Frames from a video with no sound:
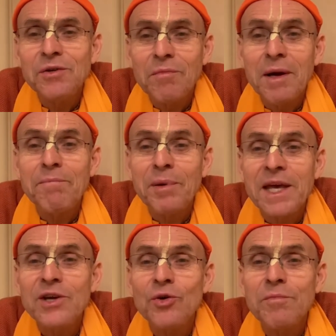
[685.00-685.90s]
by
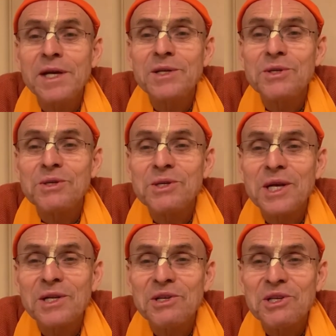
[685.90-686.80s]
paying obeisances
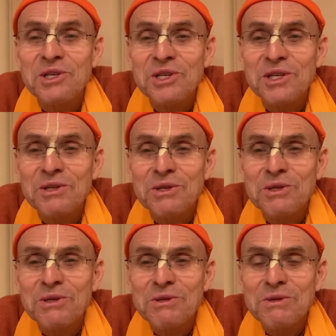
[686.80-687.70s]
at a distance.
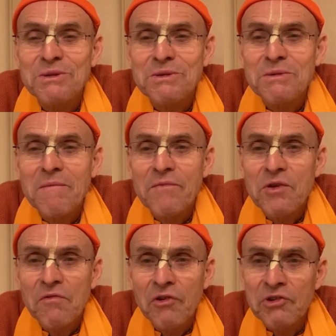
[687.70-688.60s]

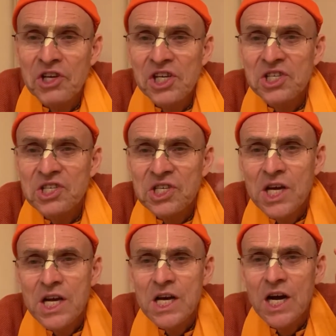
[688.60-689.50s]
For this,
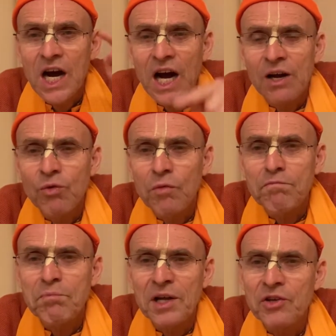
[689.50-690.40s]
I will
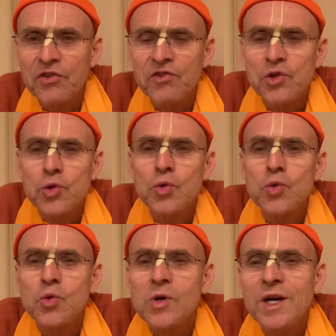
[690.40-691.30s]
punish you.
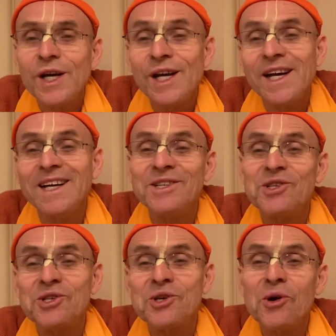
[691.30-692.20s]
And
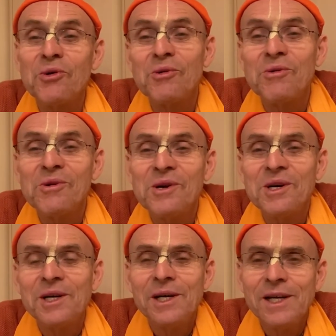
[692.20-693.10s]
so
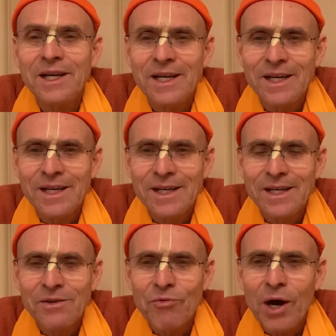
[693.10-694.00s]

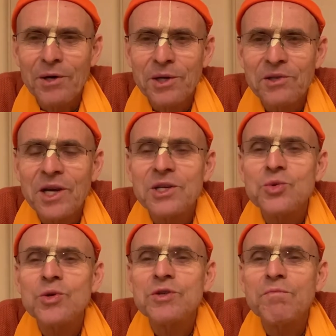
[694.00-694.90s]
Raghunath
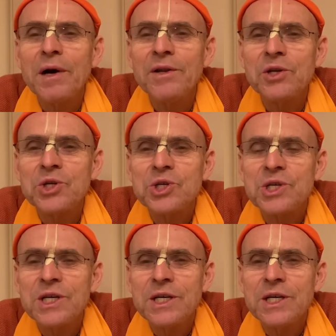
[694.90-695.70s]
Das was punished